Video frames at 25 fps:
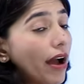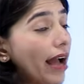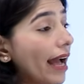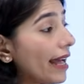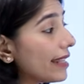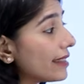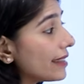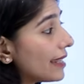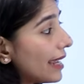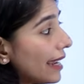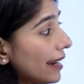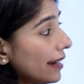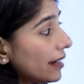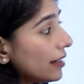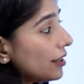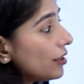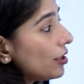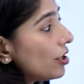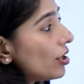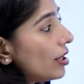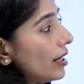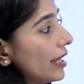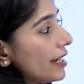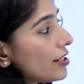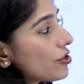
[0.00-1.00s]
And then
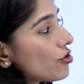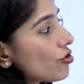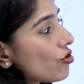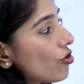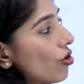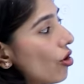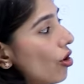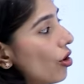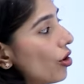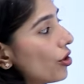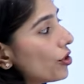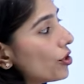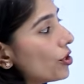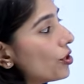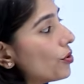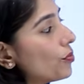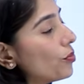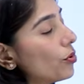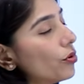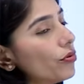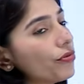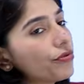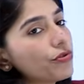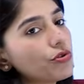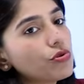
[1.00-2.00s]
later on you
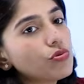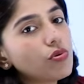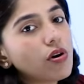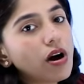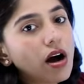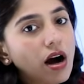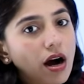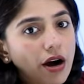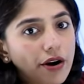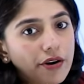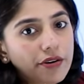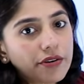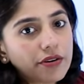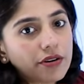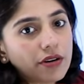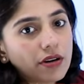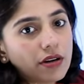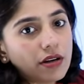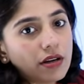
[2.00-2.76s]
move to R.